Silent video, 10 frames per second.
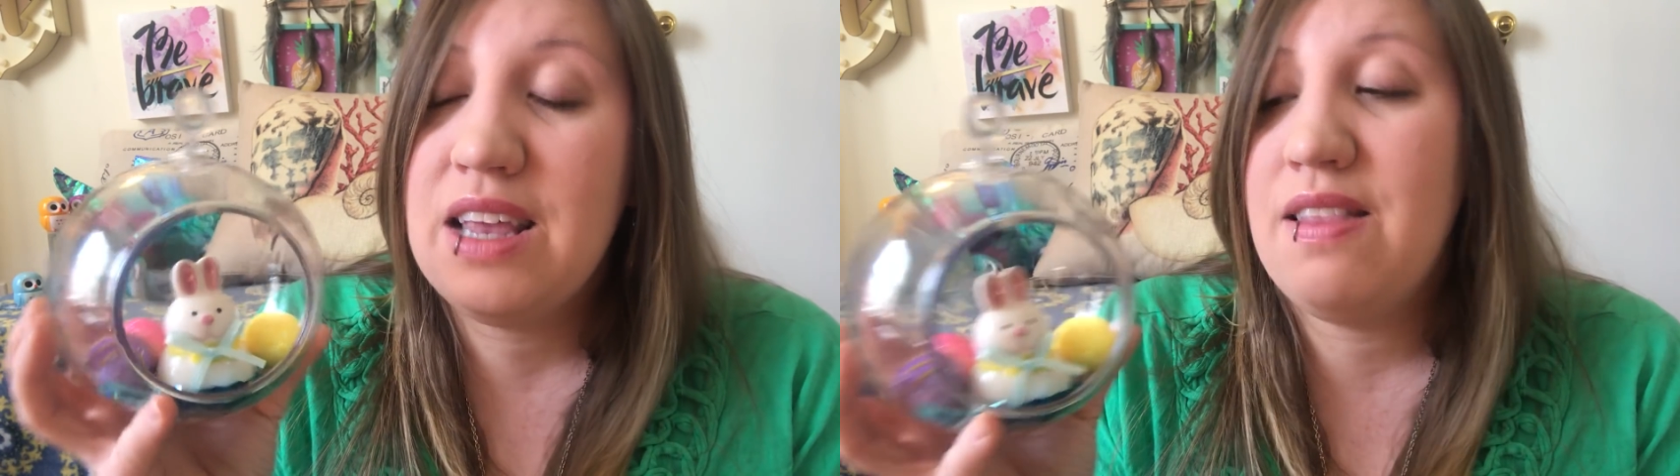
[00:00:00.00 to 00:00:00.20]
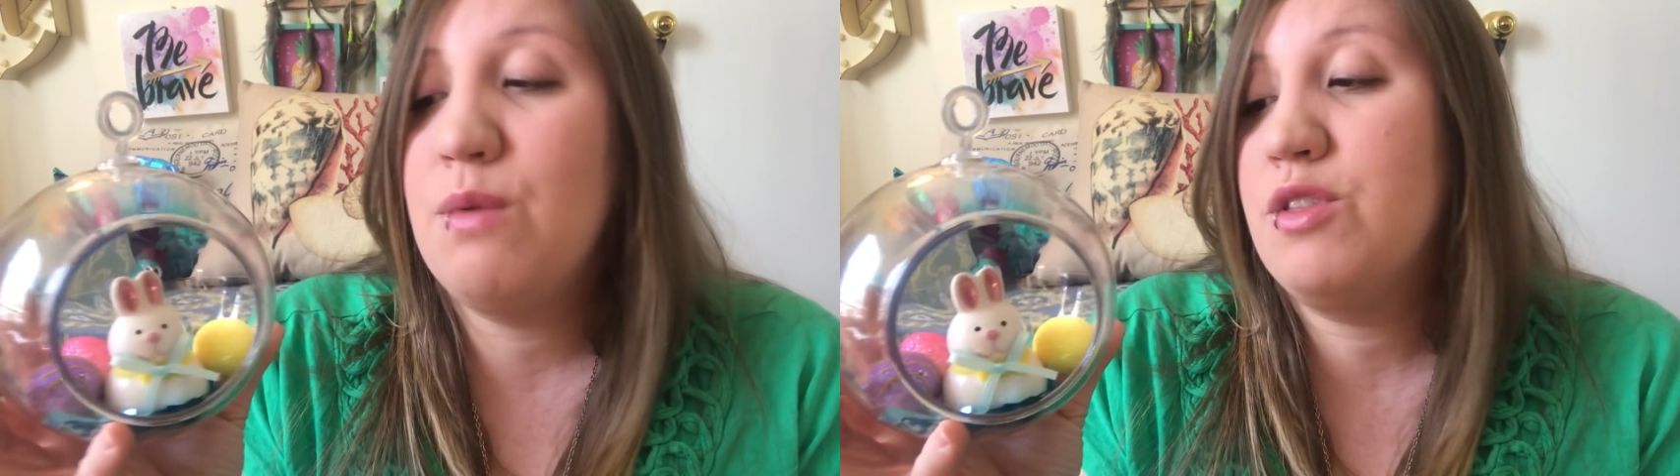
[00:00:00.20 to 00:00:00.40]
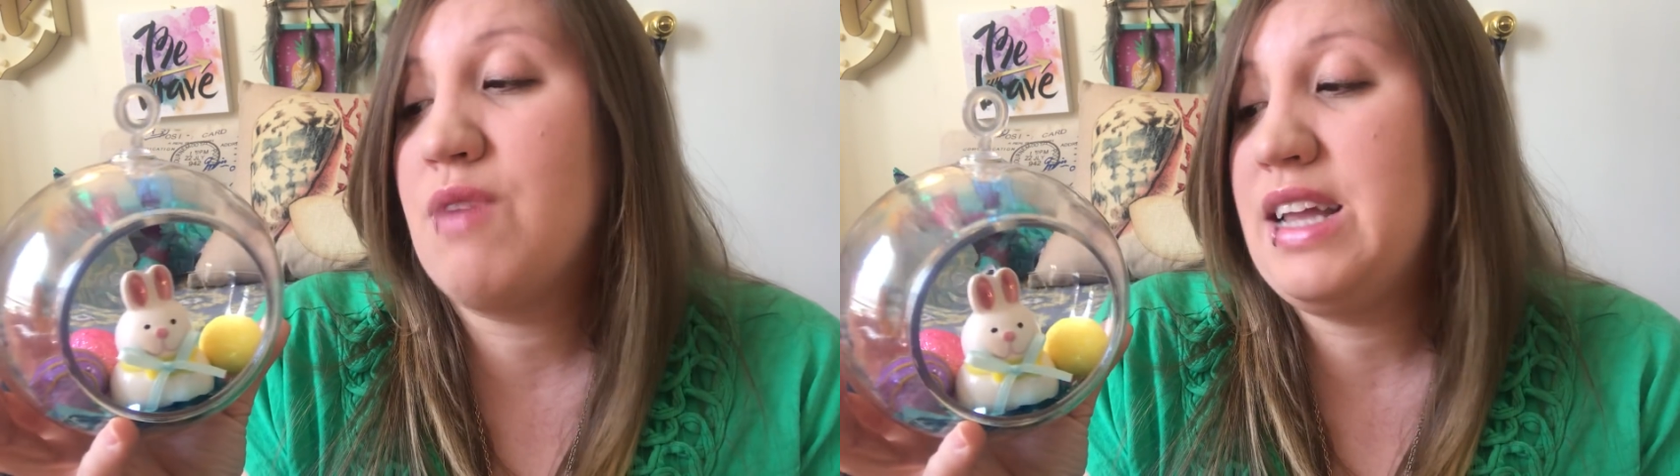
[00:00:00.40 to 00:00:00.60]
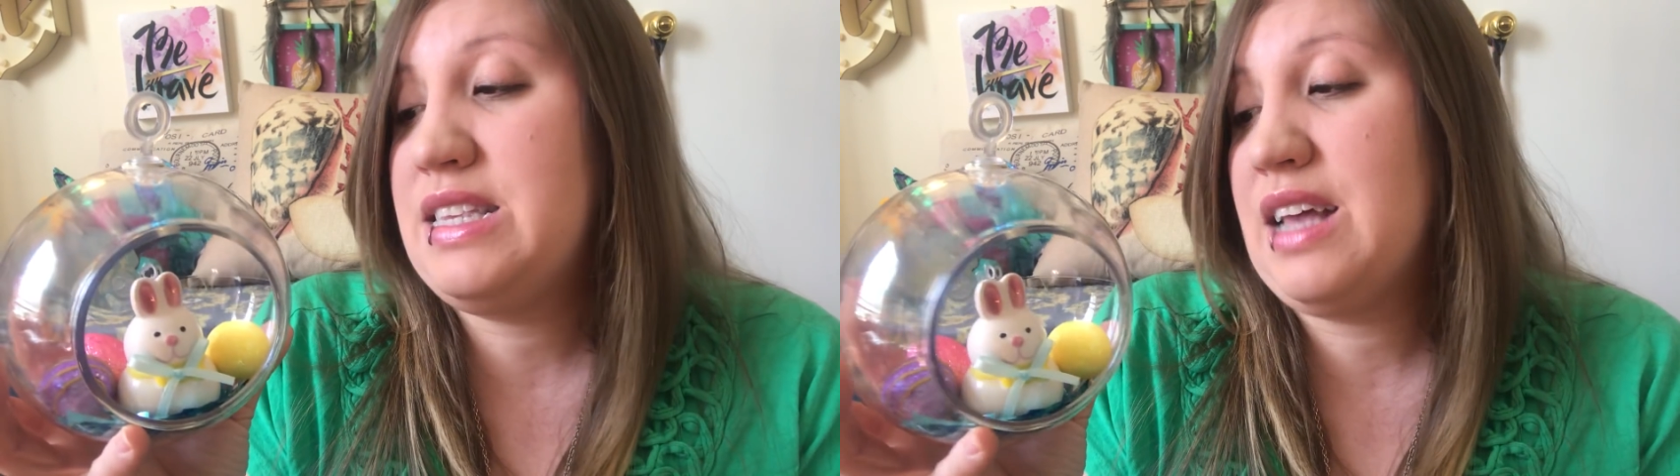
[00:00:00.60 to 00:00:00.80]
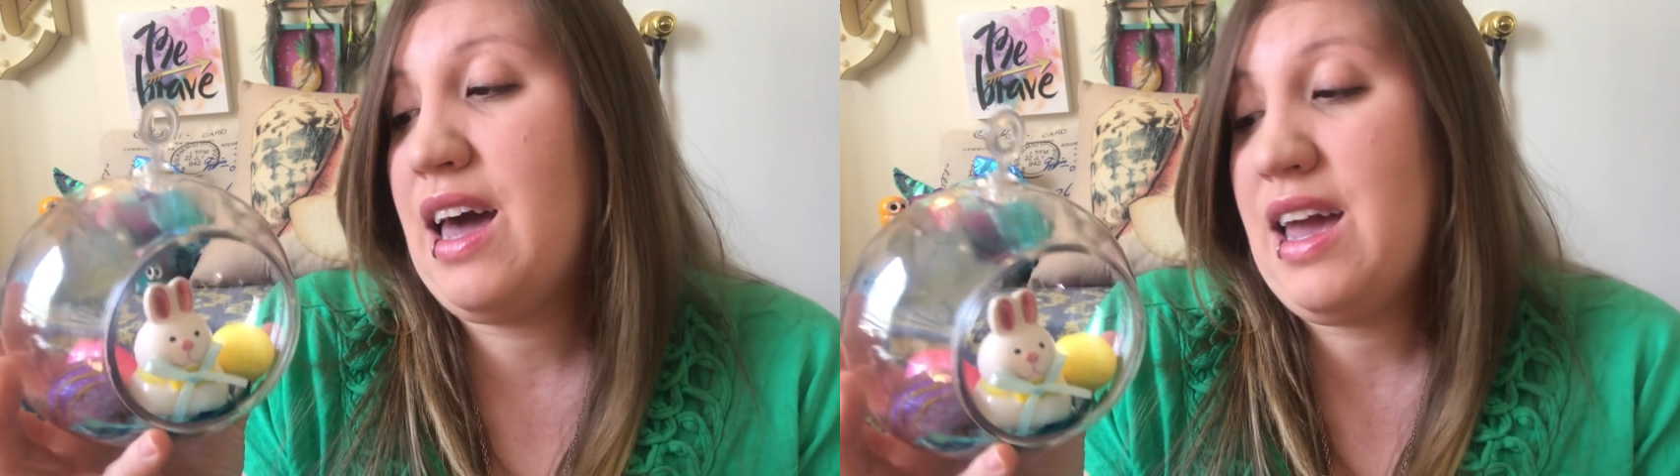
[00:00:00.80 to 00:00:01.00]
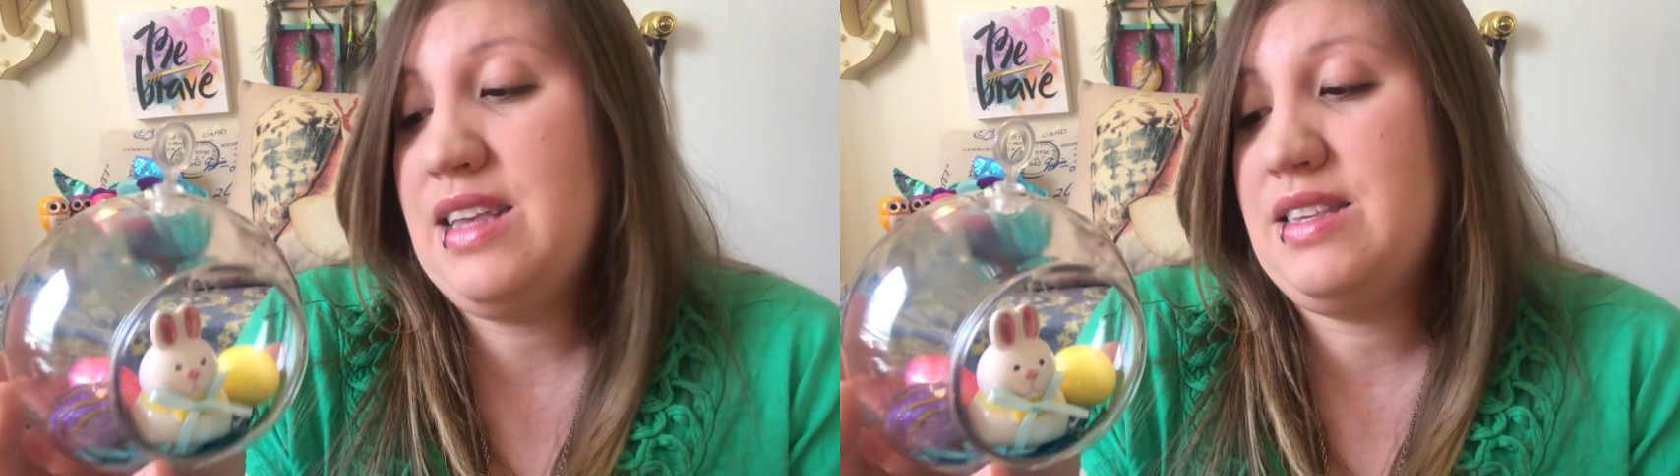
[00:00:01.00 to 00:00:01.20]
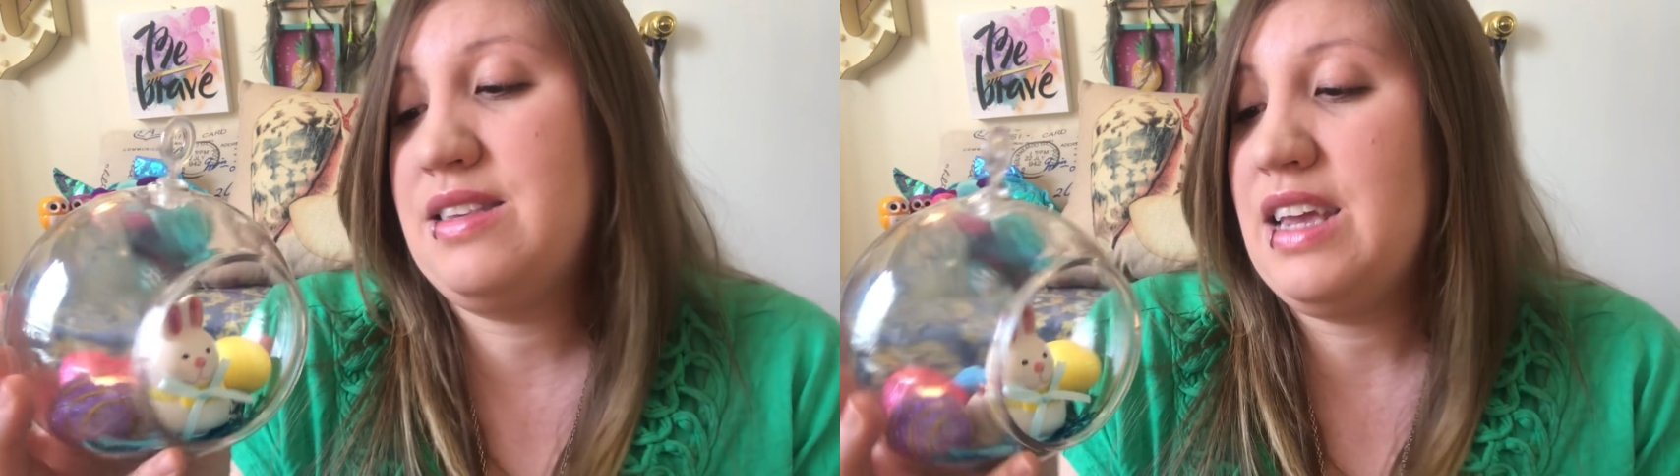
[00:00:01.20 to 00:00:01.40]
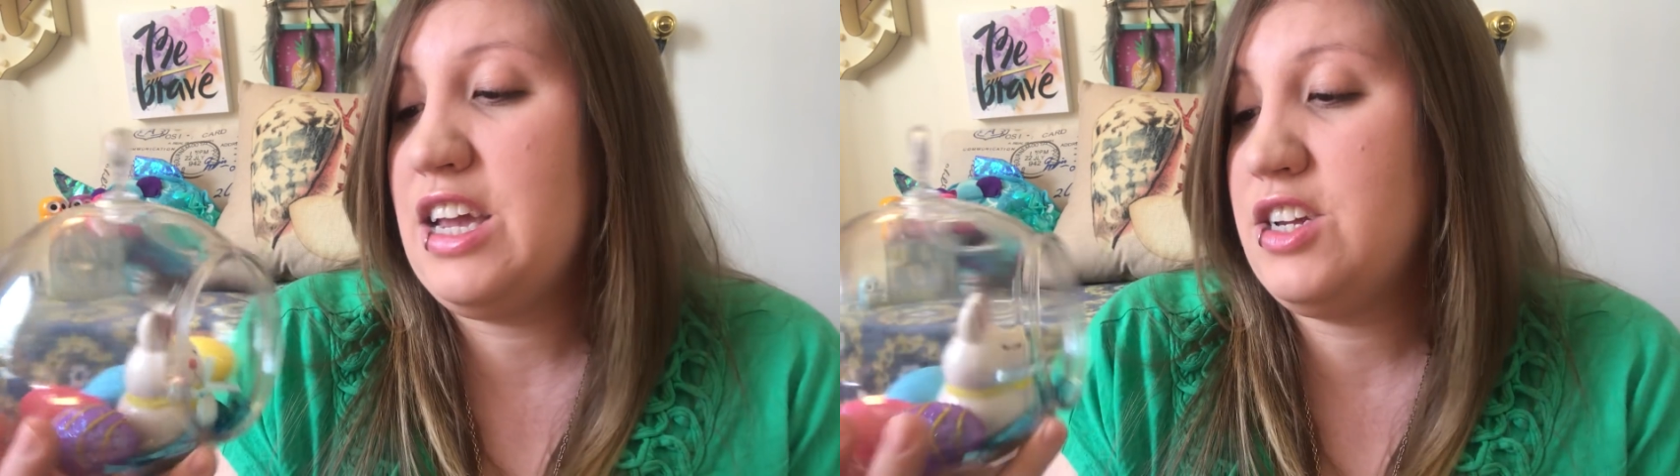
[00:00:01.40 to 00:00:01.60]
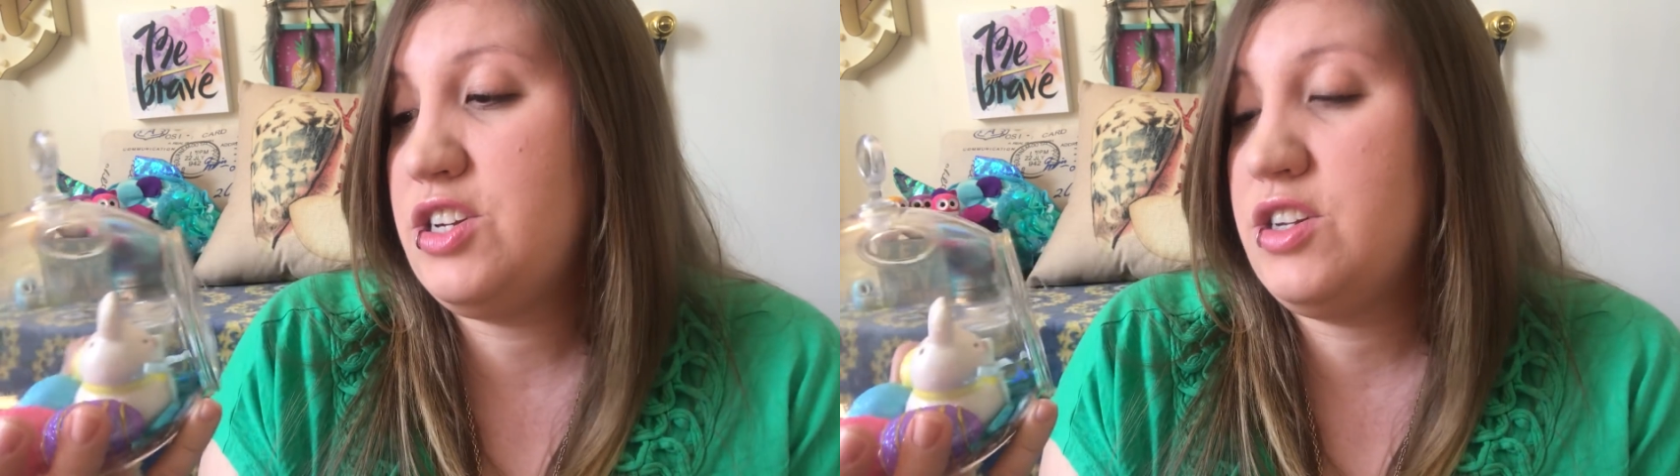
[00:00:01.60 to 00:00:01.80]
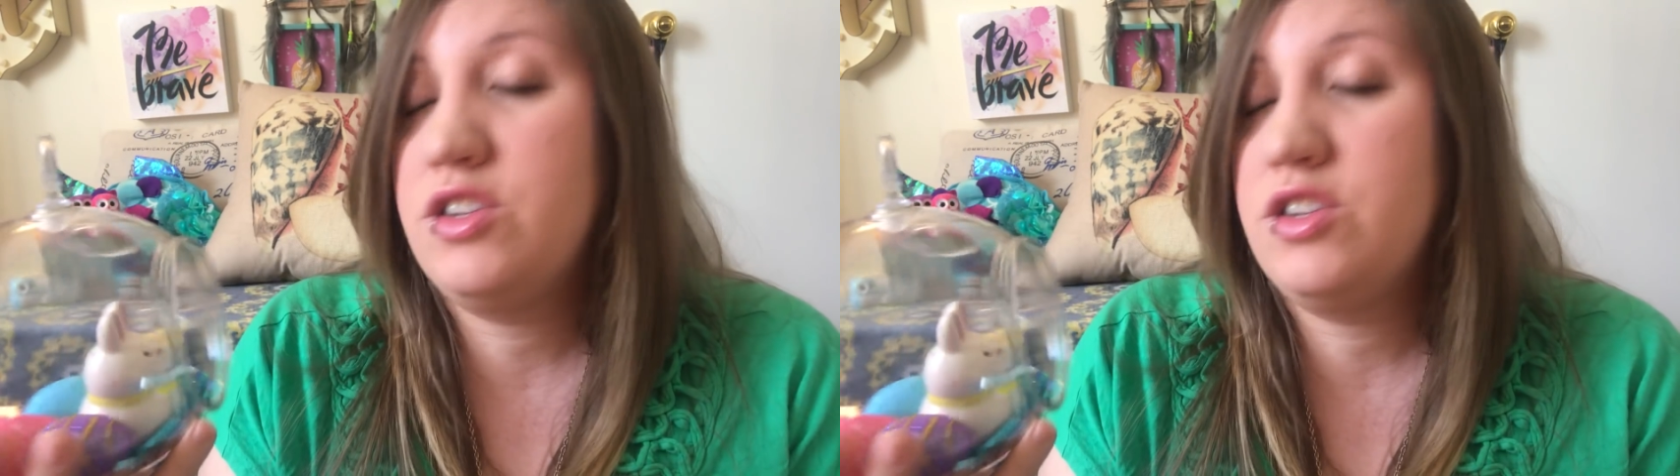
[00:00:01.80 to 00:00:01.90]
and they were the right size-ish,